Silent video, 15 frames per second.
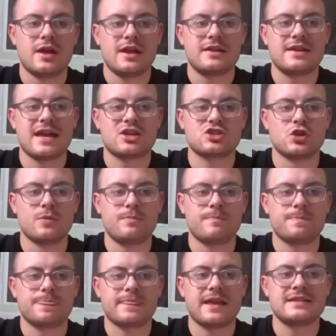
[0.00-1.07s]
Next up,
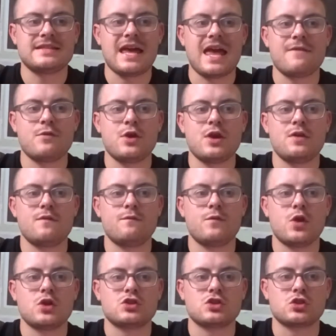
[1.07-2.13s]
it's Everton
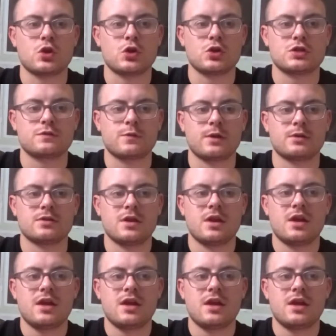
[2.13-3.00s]
versus Huddersfield.